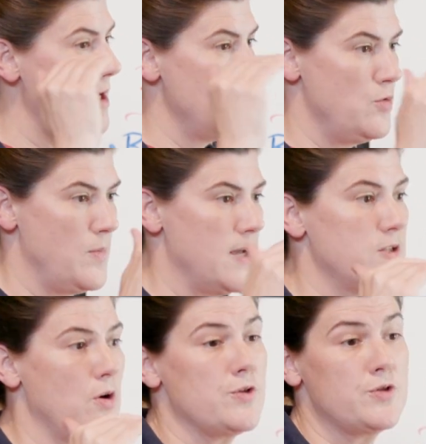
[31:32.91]
and you
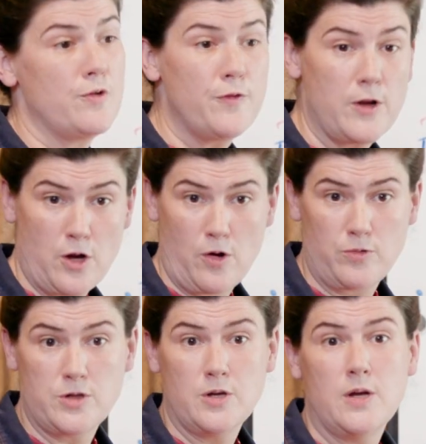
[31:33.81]
must also
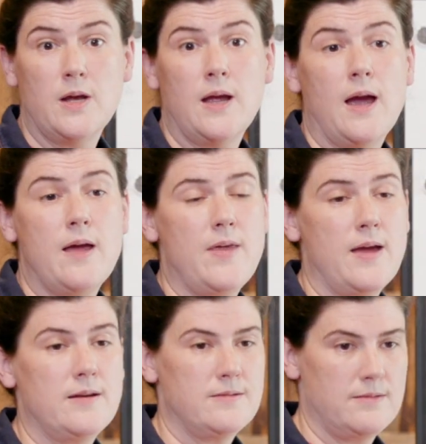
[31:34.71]
footnote
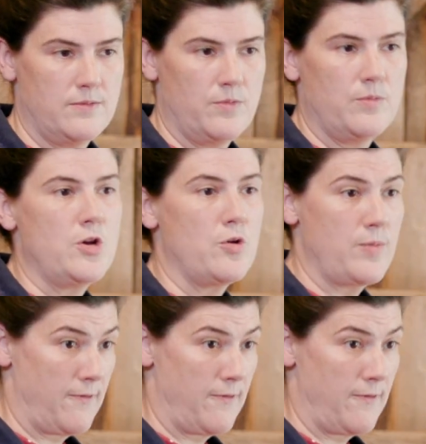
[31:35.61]
that your